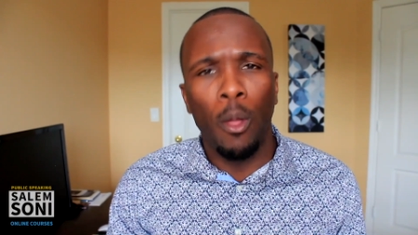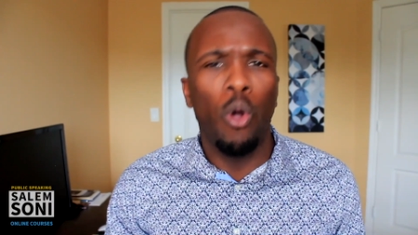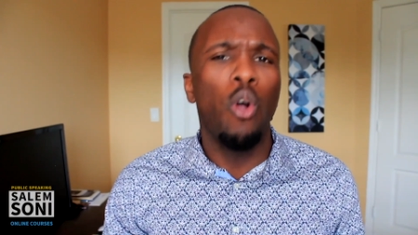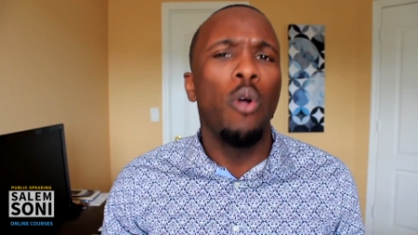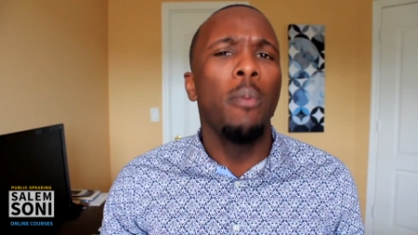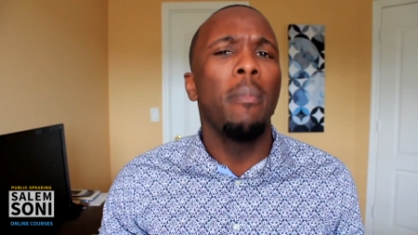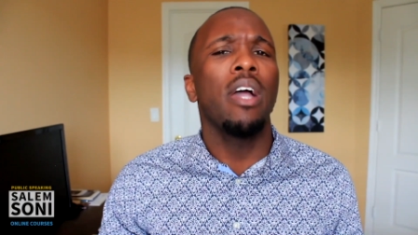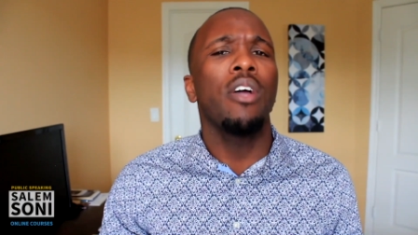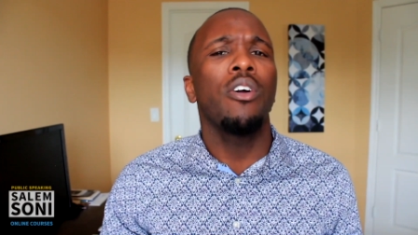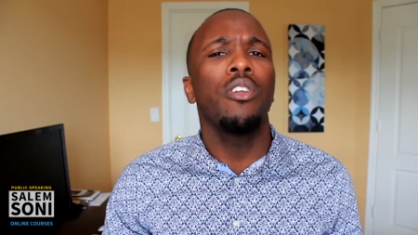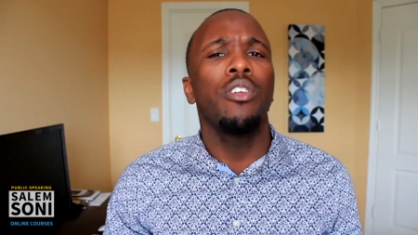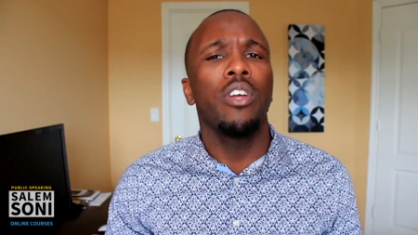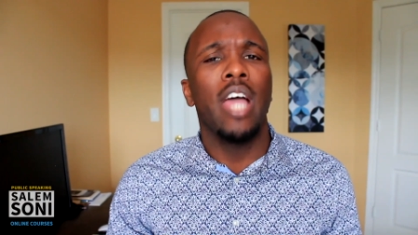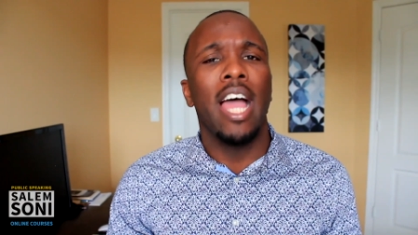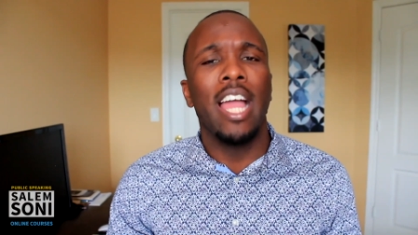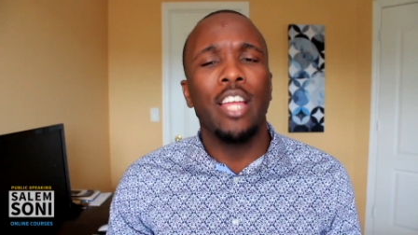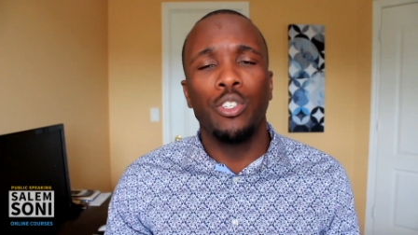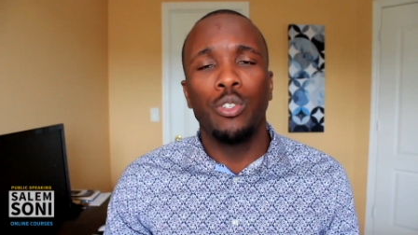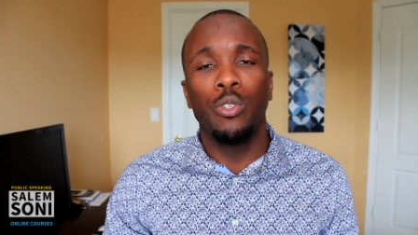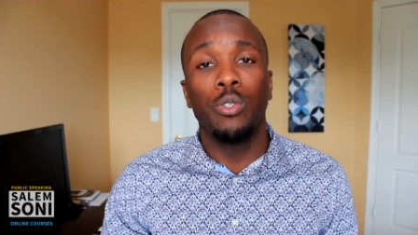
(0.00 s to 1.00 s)
Or am I gonna
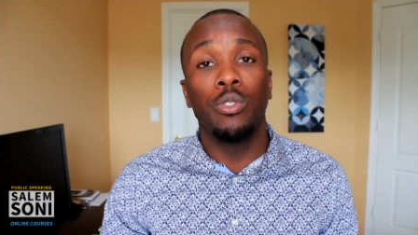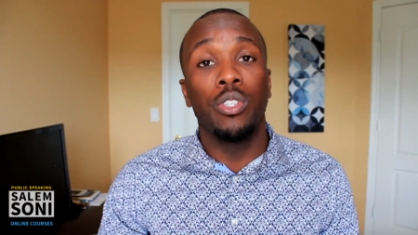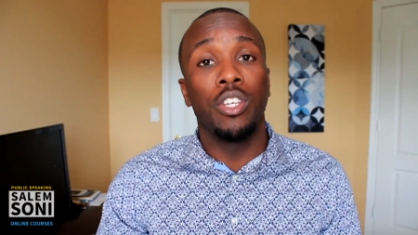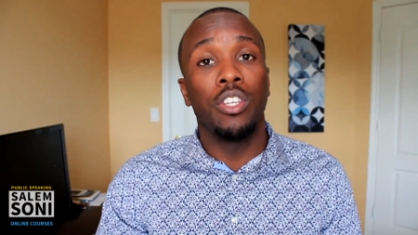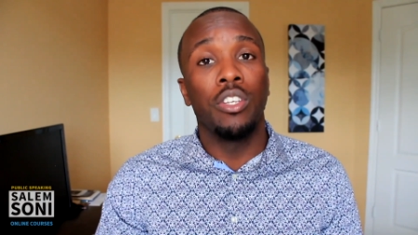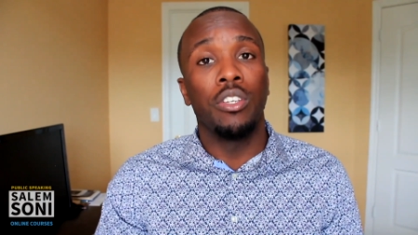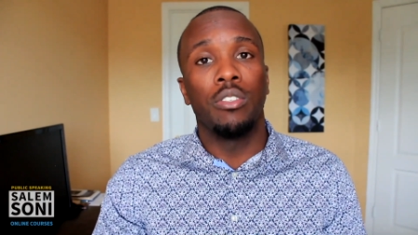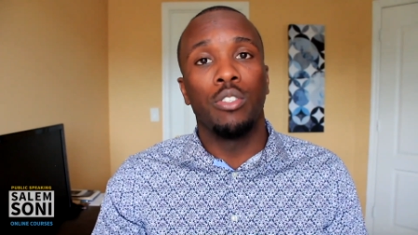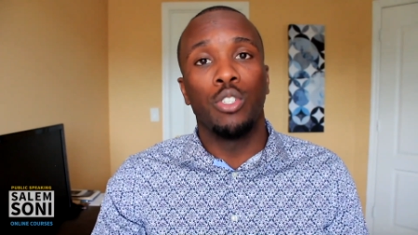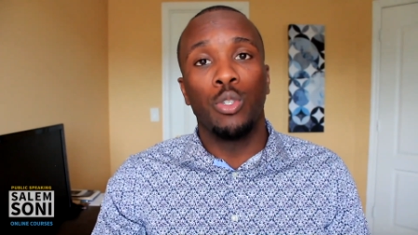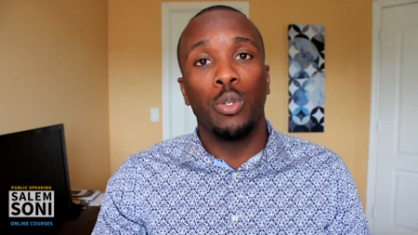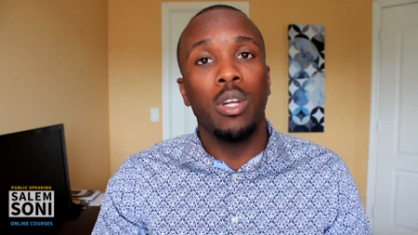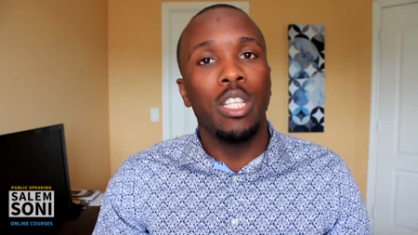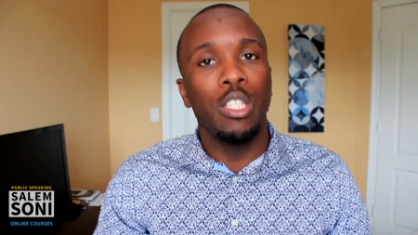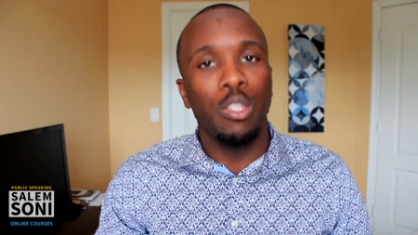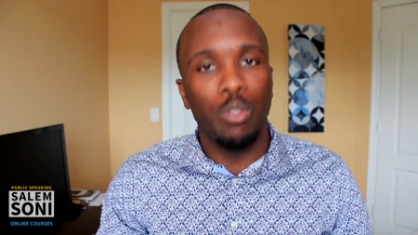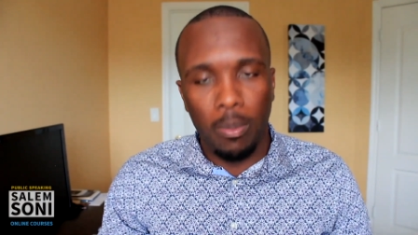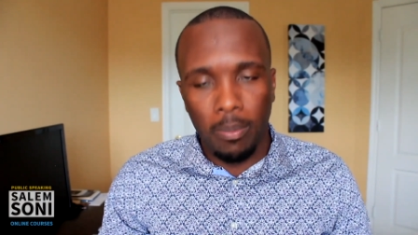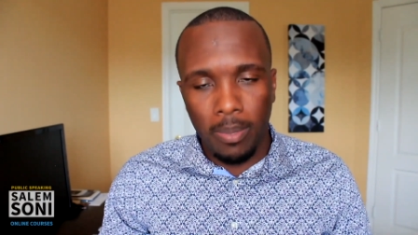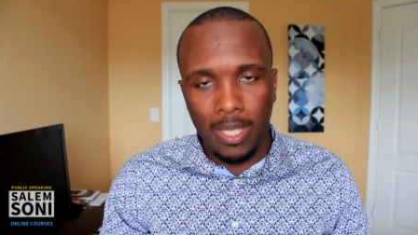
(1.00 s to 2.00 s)
actually use a
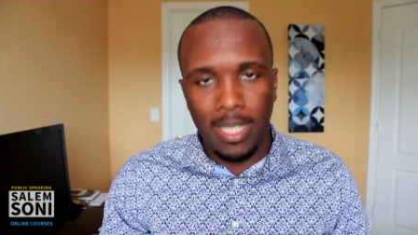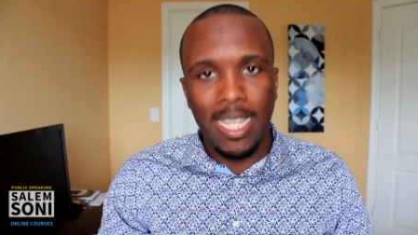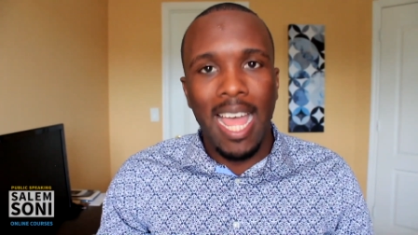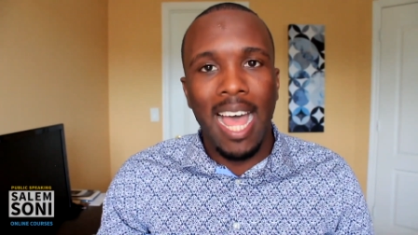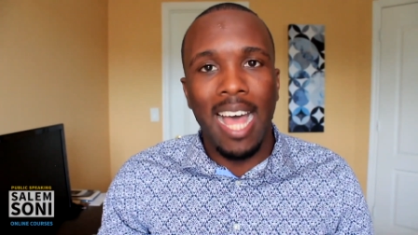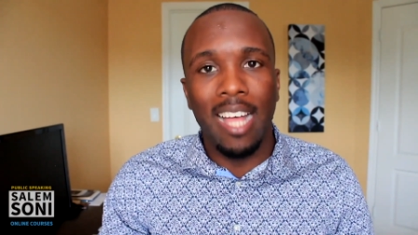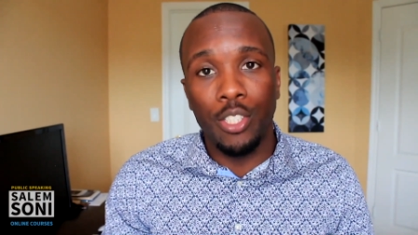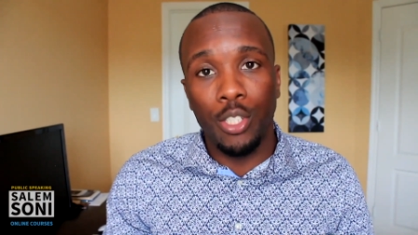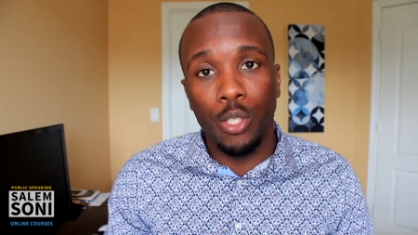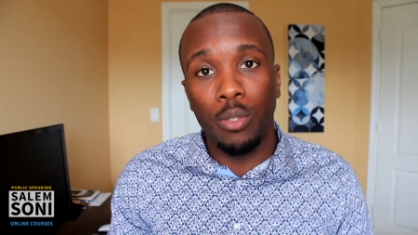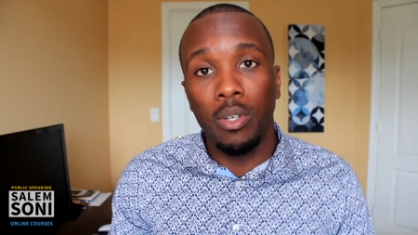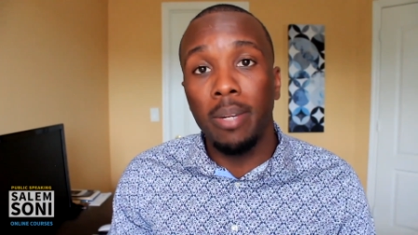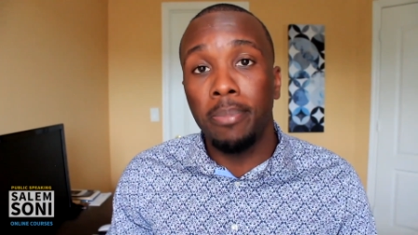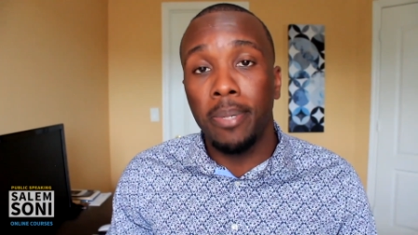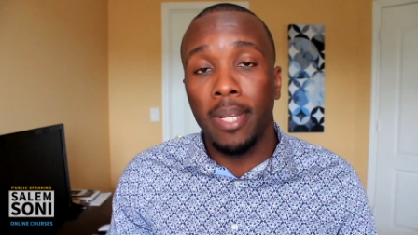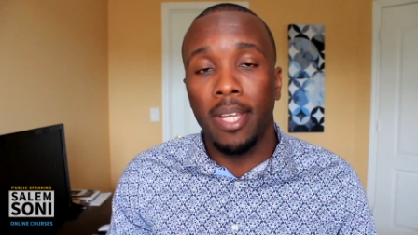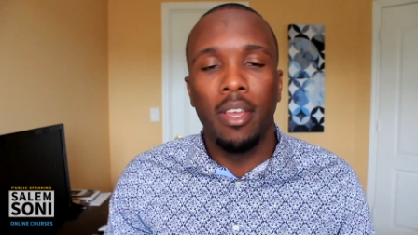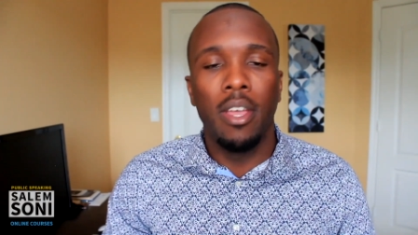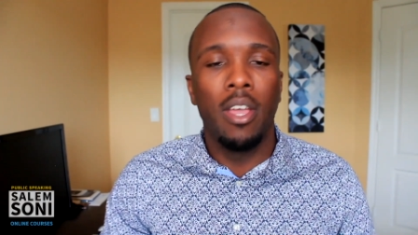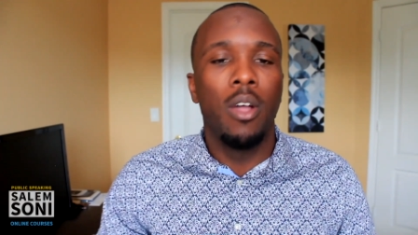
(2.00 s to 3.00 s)
transcript style script